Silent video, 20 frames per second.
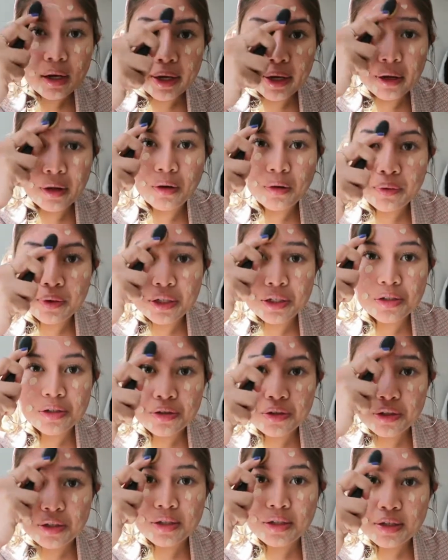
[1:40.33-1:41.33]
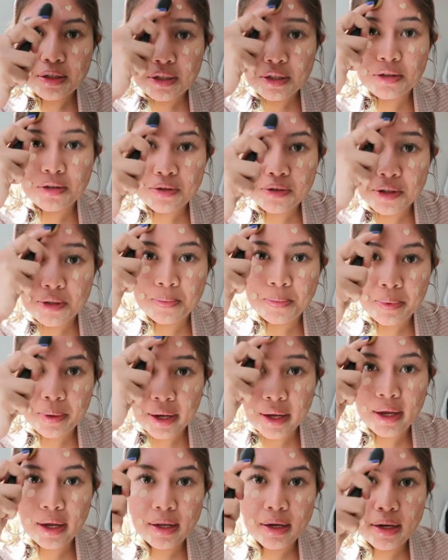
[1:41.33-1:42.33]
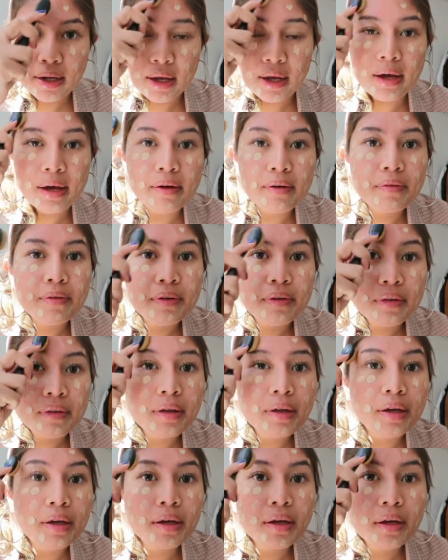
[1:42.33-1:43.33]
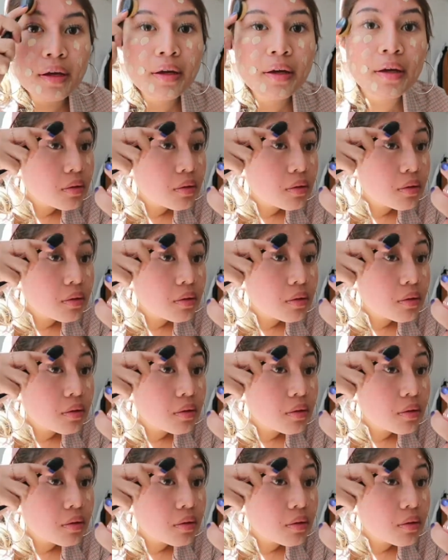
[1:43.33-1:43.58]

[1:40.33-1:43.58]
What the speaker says: I always use this to spread everything.